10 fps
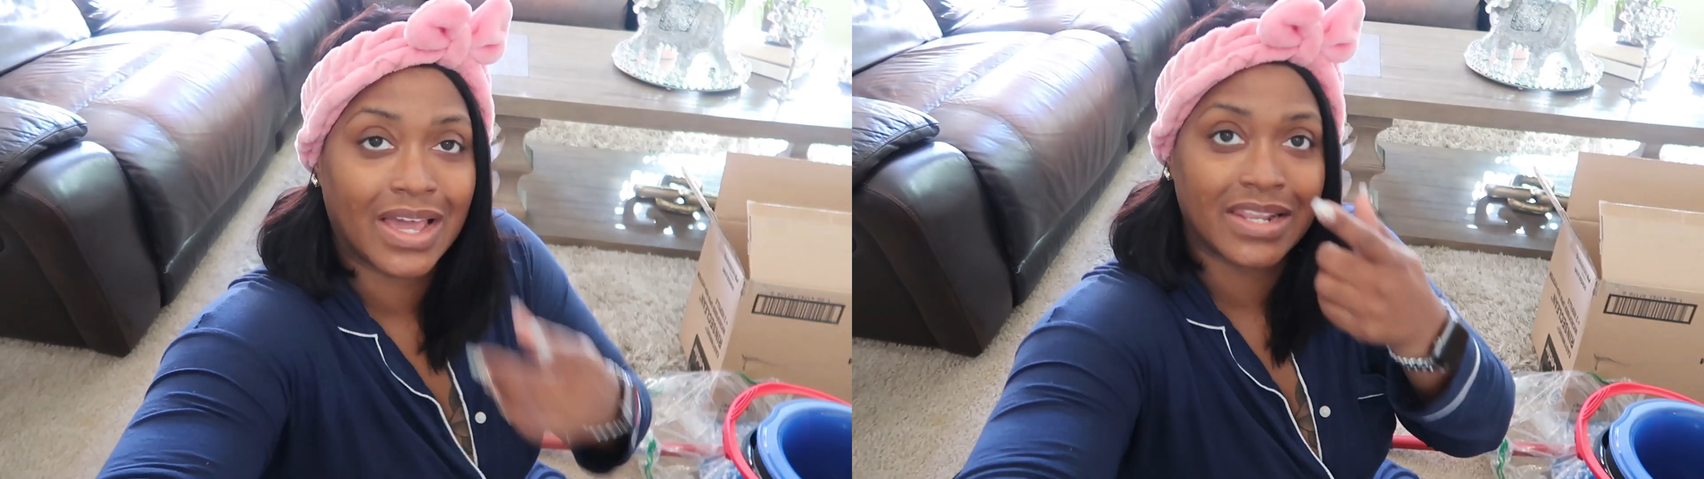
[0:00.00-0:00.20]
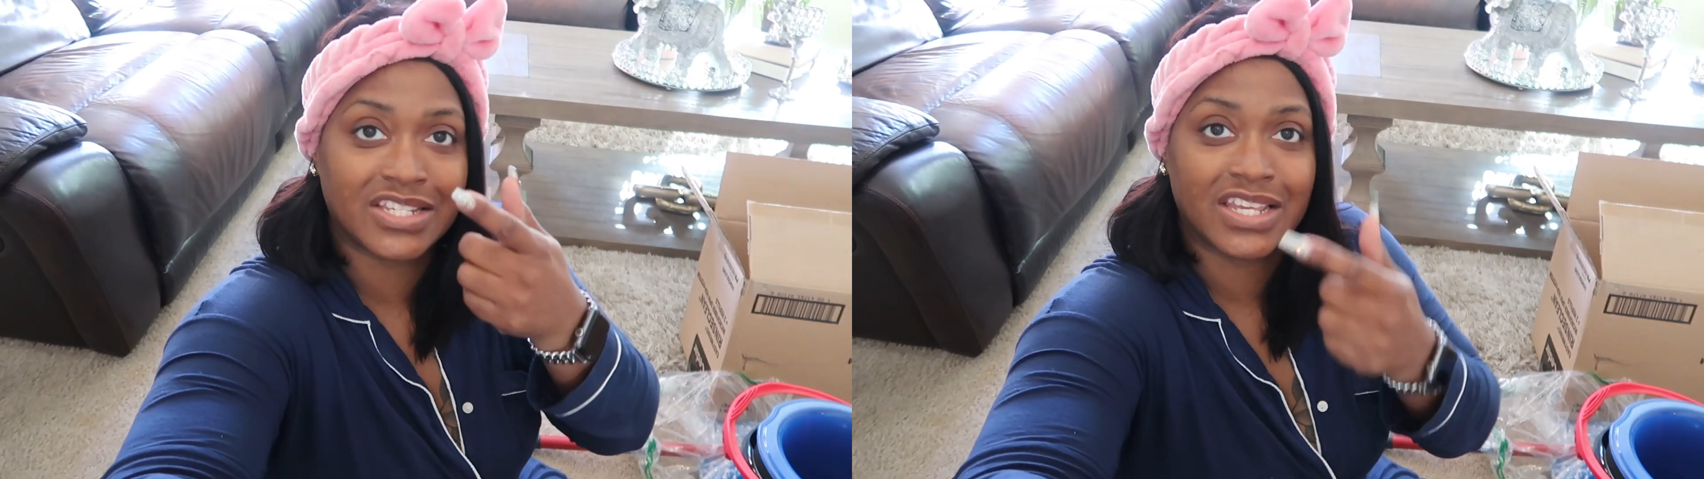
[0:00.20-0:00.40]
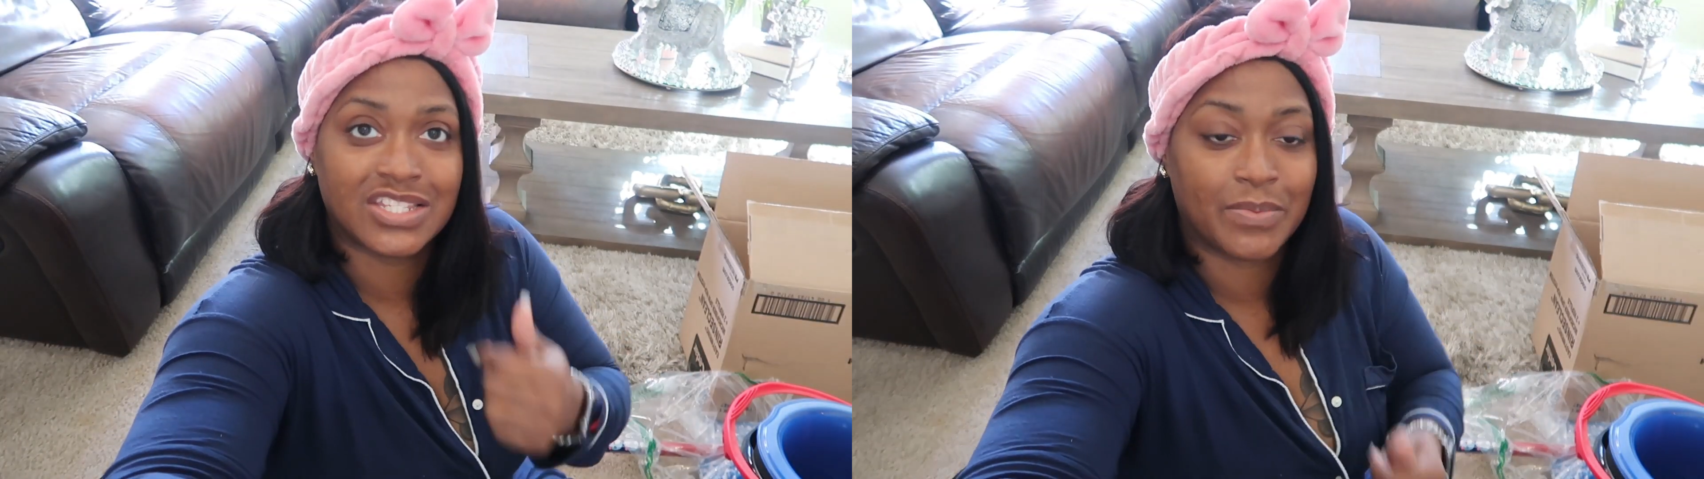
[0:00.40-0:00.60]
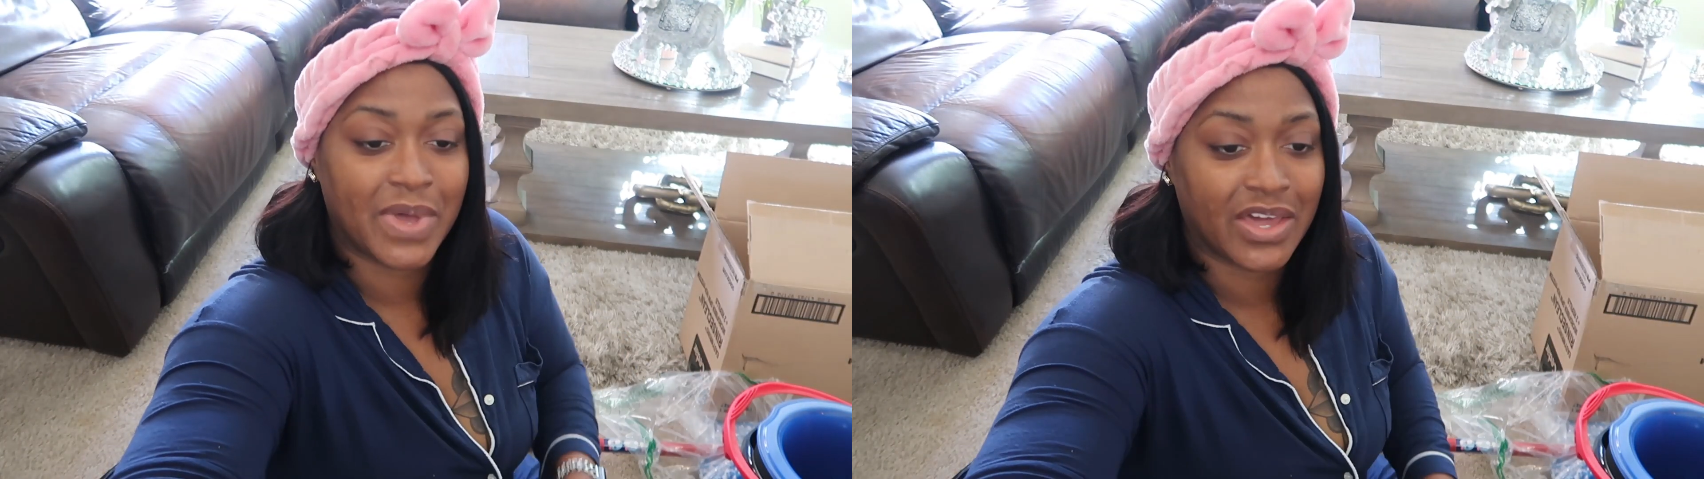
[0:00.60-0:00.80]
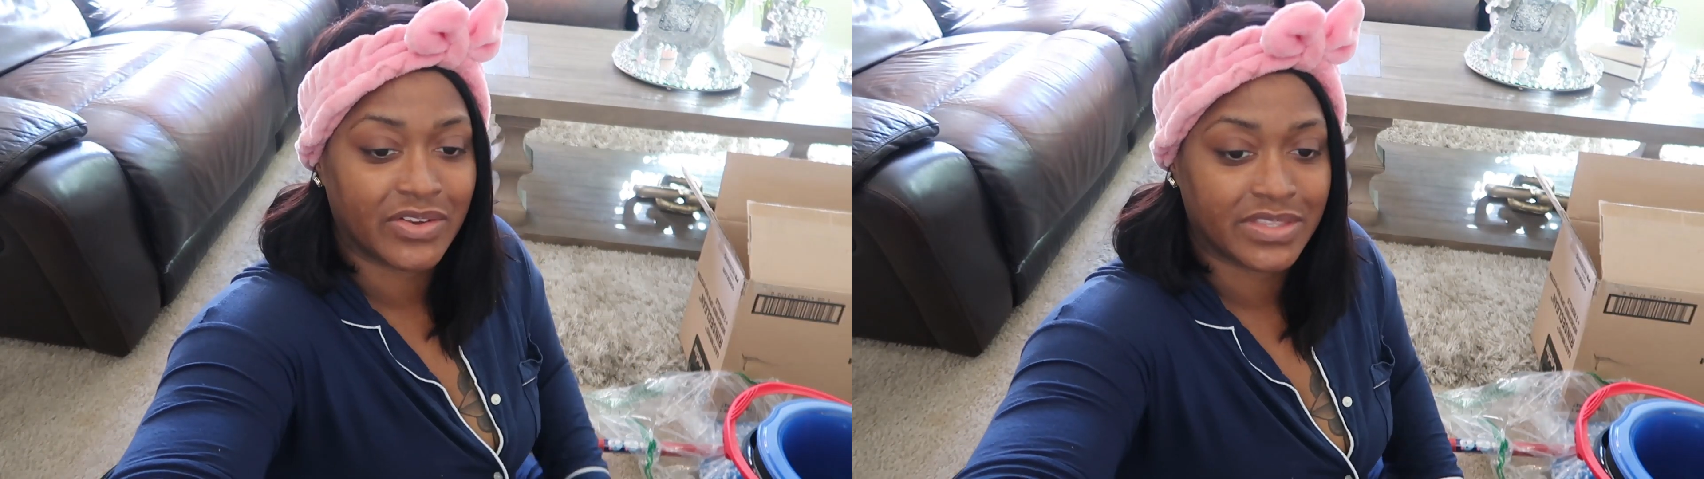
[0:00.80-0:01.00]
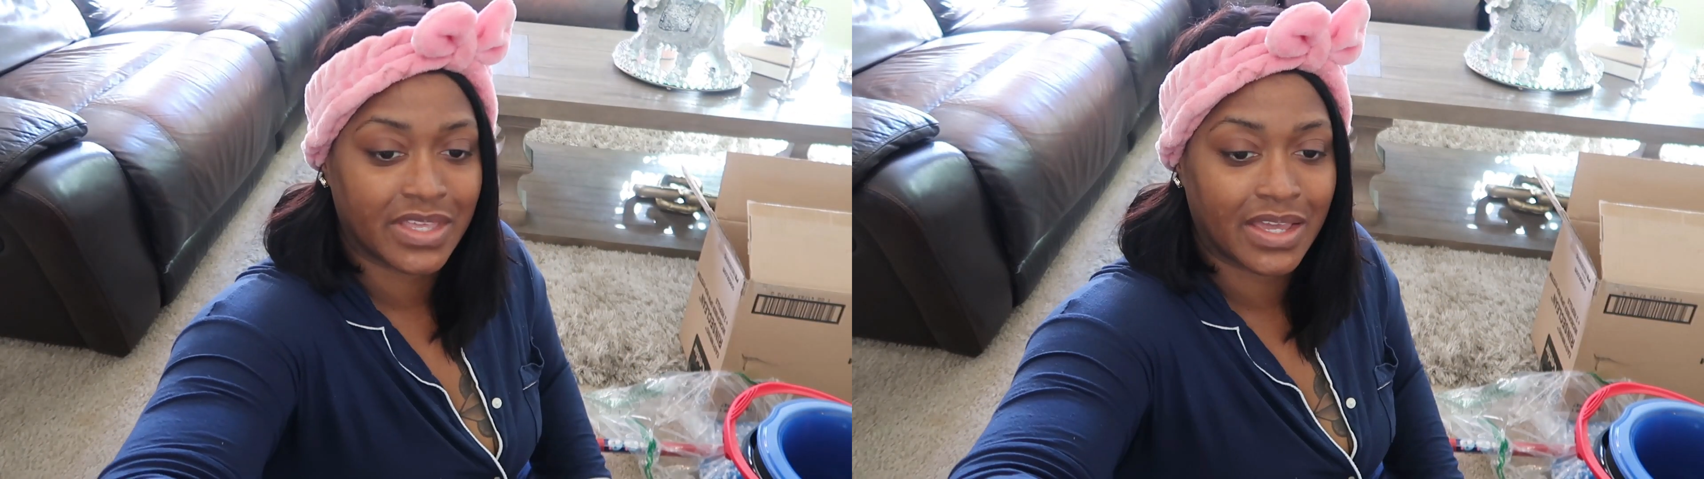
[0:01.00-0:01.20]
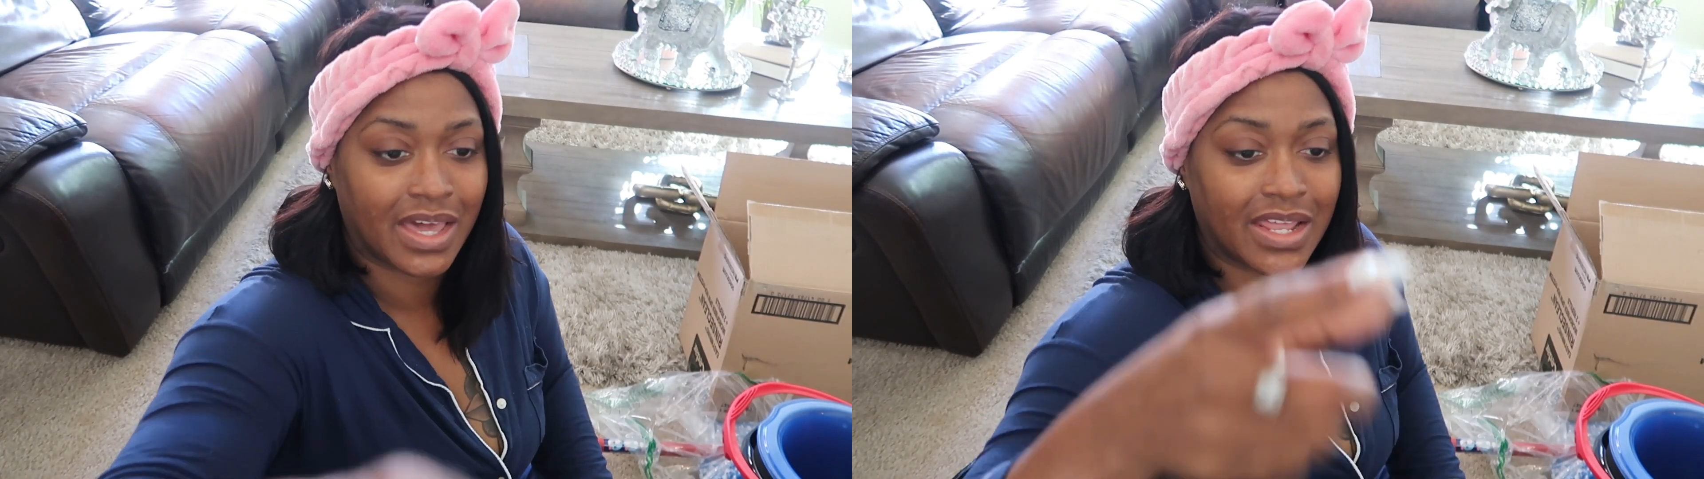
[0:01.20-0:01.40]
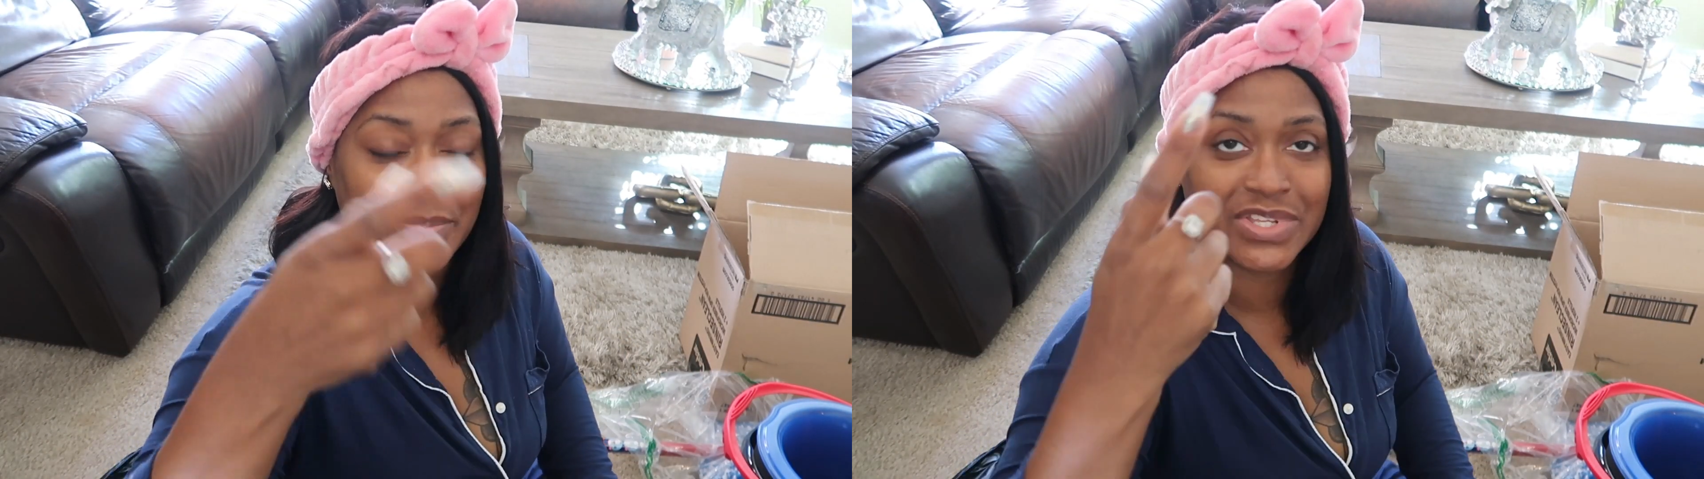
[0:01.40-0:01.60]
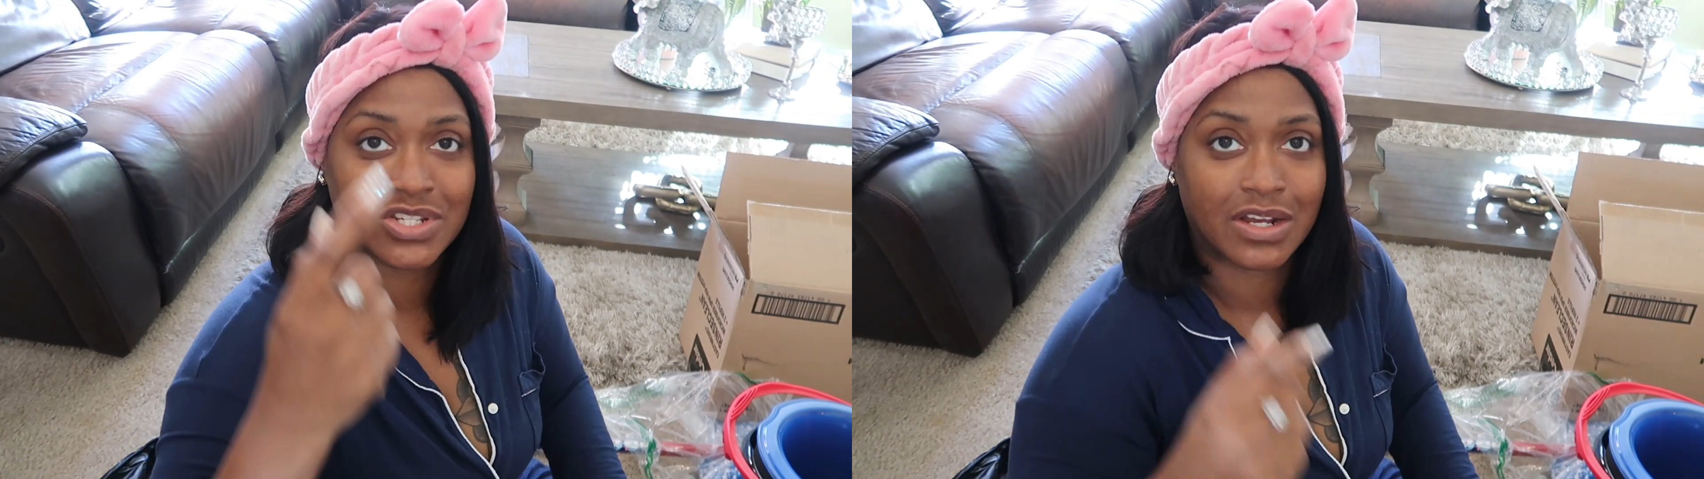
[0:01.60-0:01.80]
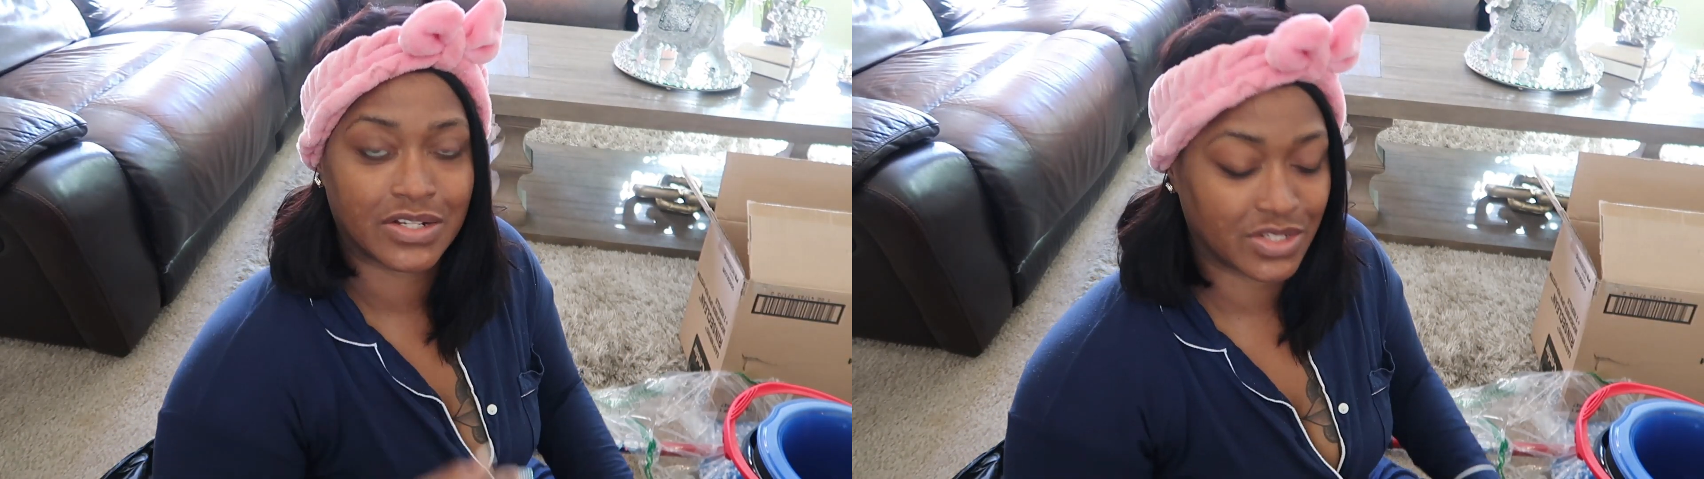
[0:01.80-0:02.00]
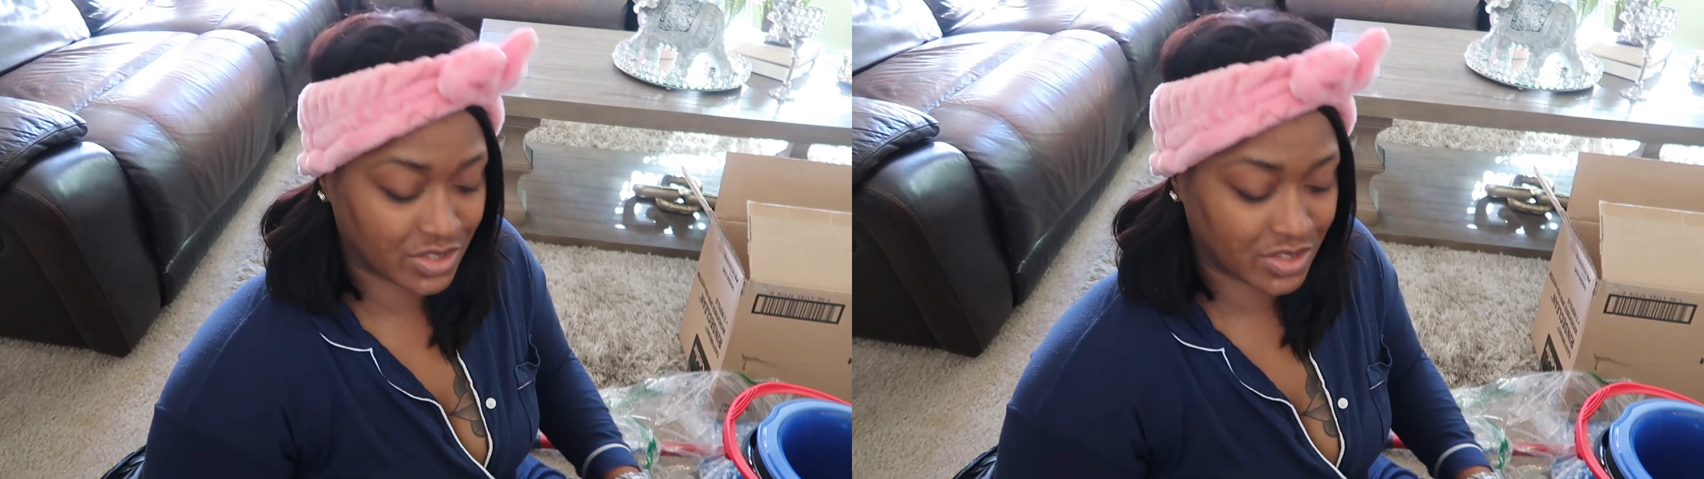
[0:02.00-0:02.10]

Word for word: I gotta change the battery. Thank God I'll be charging